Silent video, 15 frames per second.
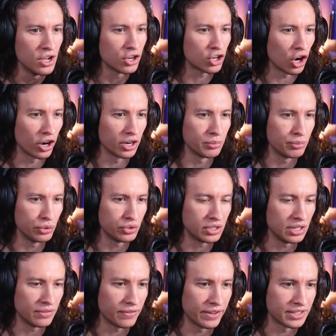Guarding boosts
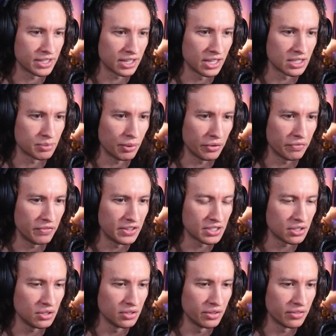defense against both
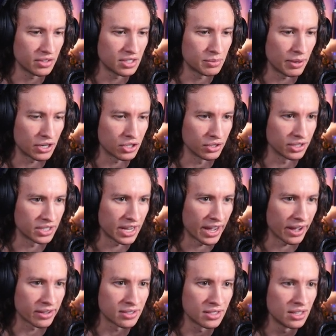physical and special
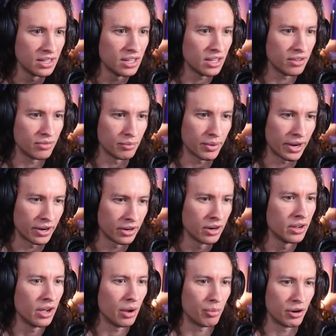attacks. Even better,
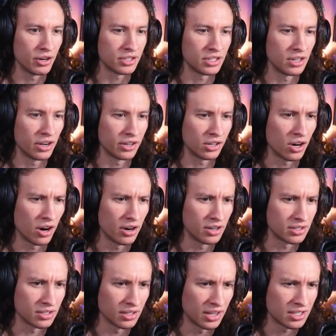a person on guard
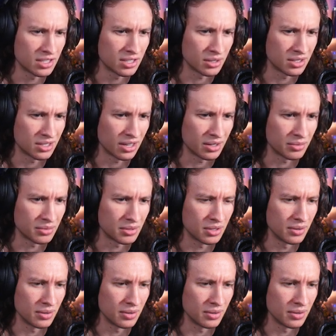is less susceptible.